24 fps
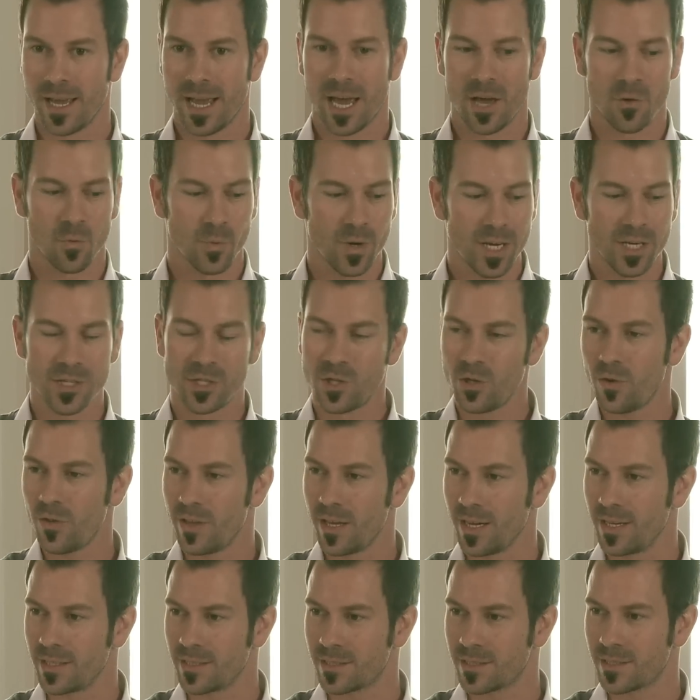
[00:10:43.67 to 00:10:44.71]
And we do
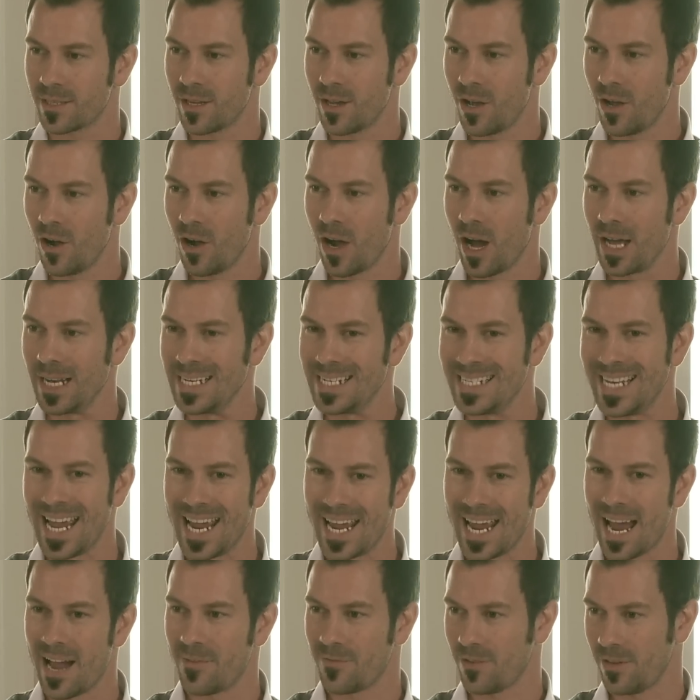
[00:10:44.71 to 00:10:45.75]
this a
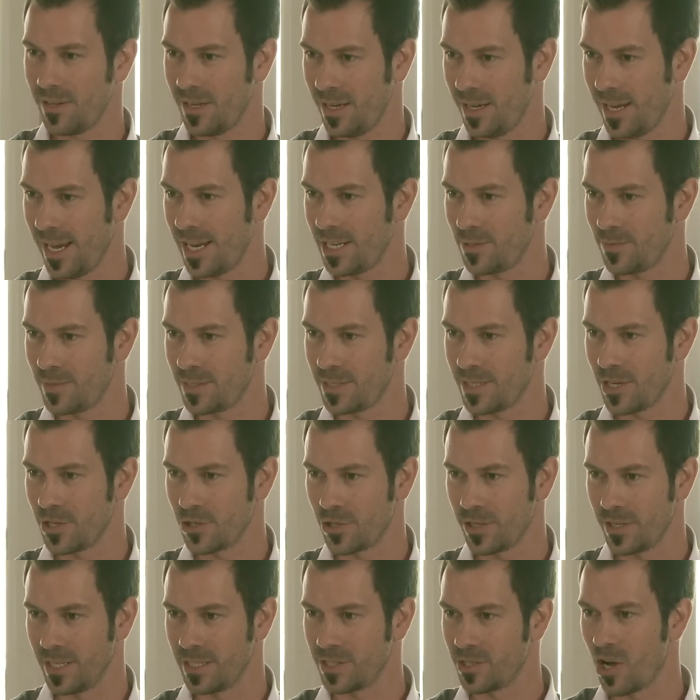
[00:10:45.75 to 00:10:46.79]
day after the engagement
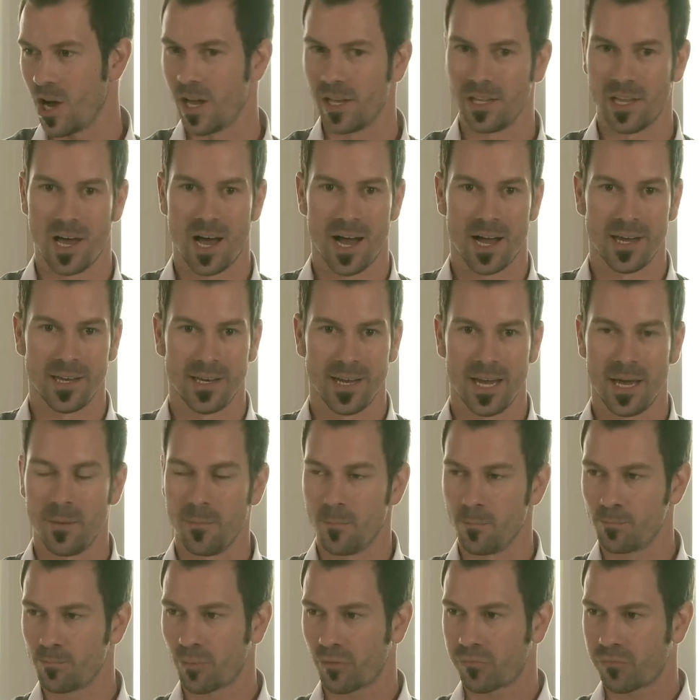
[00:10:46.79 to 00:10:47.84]
session, it's online,
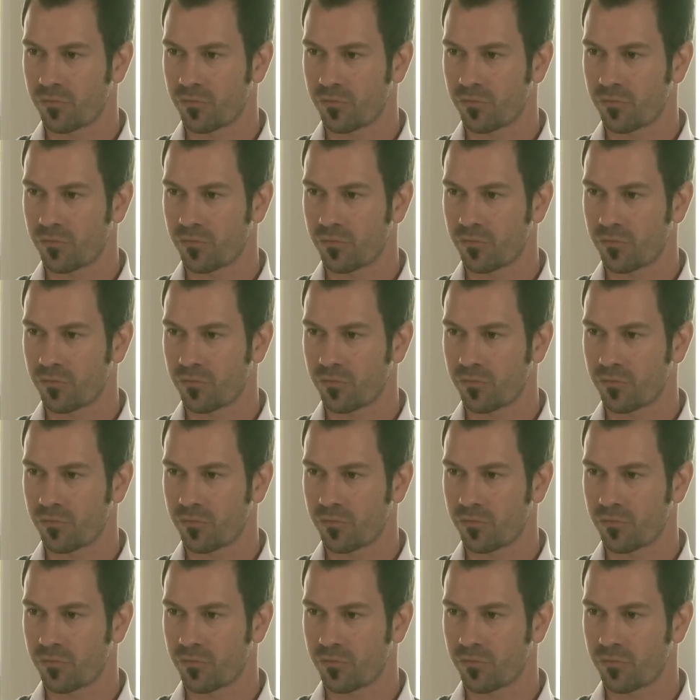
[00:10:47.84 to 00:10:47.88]
and